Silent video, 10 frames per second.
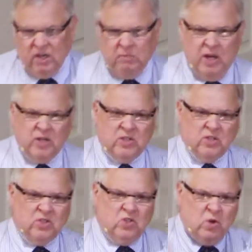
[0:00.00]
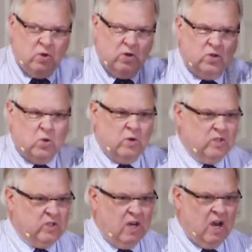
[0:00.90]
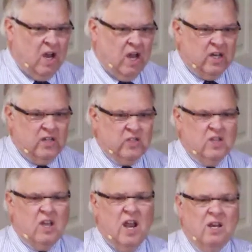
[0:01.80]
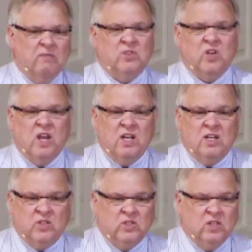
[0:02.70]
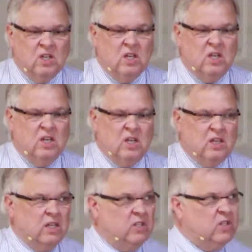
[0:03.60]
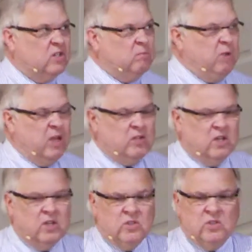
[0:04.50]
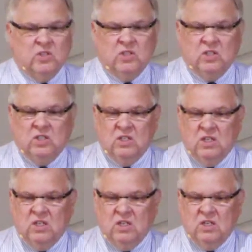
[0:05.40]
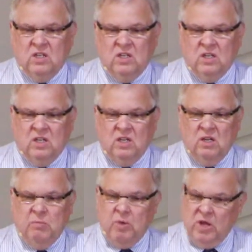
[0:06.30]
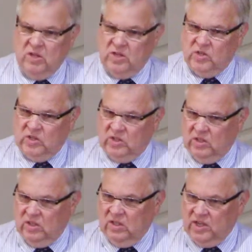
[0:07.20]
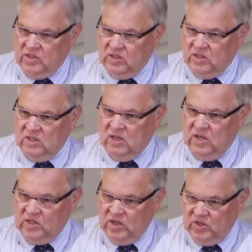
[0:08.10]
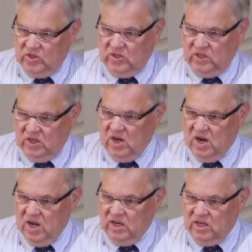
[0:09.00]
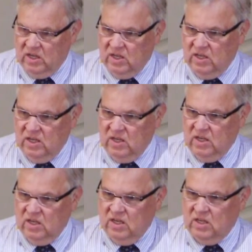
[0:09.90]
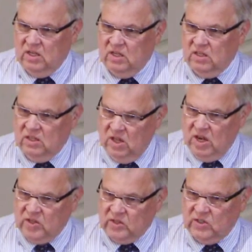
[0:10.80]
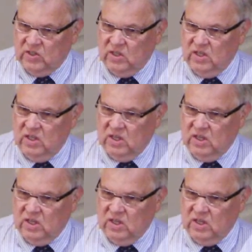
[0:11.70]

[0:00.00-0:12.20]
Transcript: makes us turn towards God, it's the kind of sadness that just makes us pay less attention to God, less